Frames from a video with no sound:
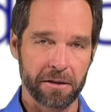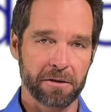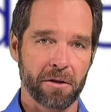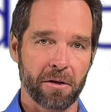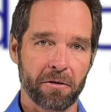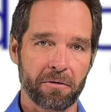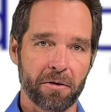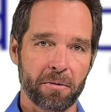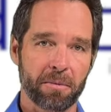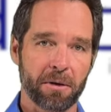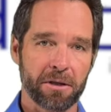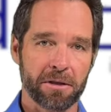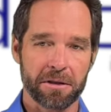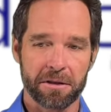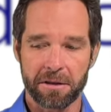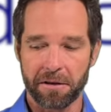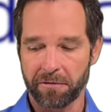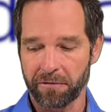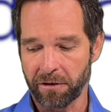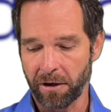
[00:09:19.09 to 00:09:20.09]
So if you
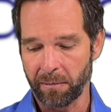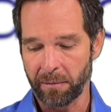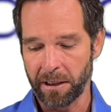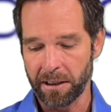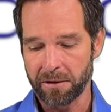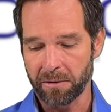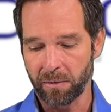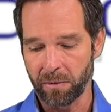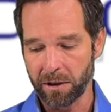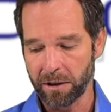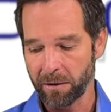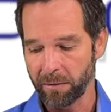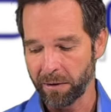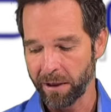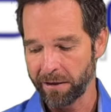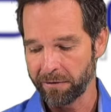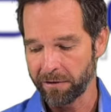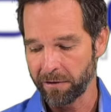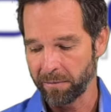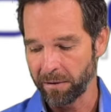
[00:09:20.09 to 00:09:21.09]
purchase it from us with the
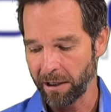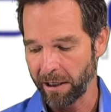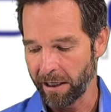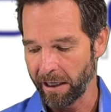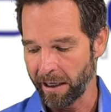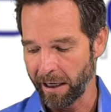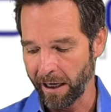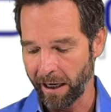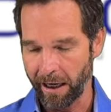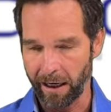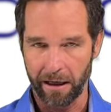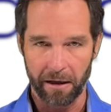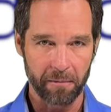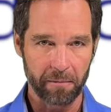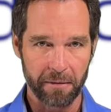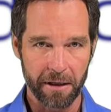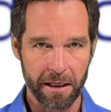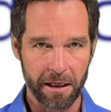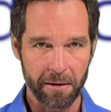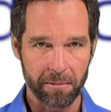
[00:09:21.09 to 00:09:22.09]
Wave to Play and a
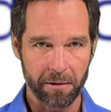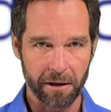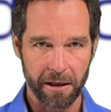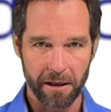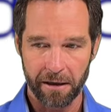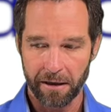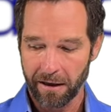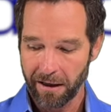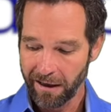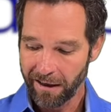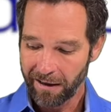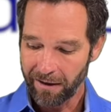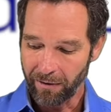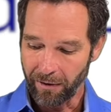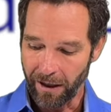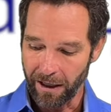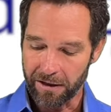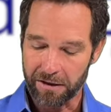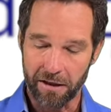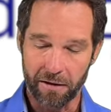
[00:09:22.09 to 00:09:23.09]
media player,
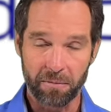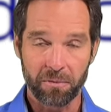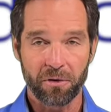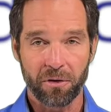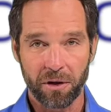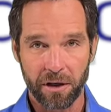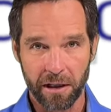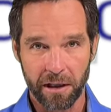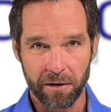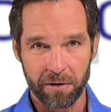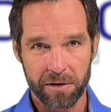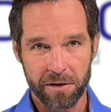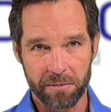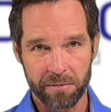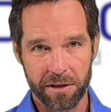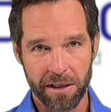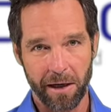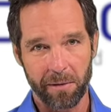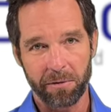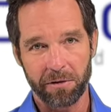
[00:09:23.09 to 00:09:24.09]
we actually preload some
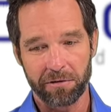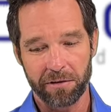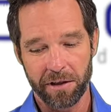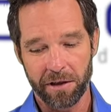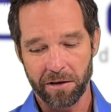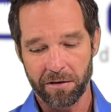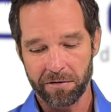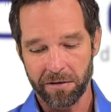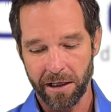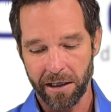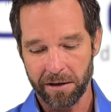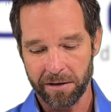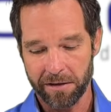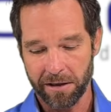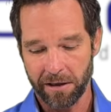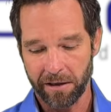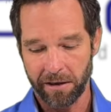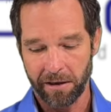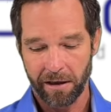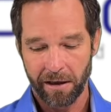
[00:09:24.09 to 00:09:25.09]
sample video files
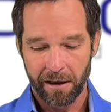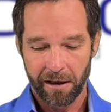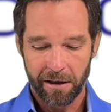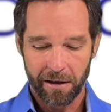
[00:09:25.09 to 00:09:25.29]
on it.